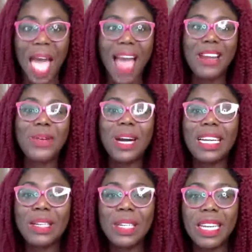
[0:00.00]
and you
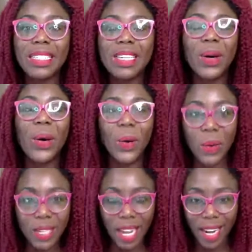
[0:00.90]
are looking to
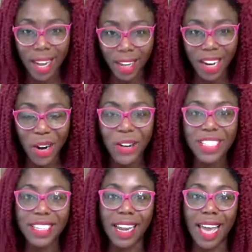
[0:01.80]
own in on your
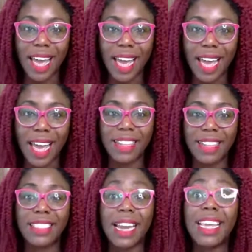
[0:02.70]
original advantage
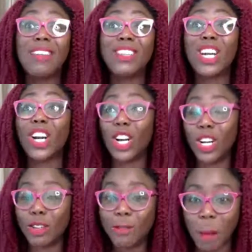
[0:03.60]
and even earn
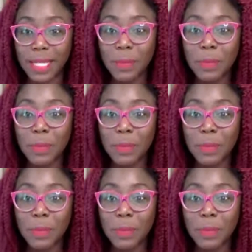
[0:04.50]
from it,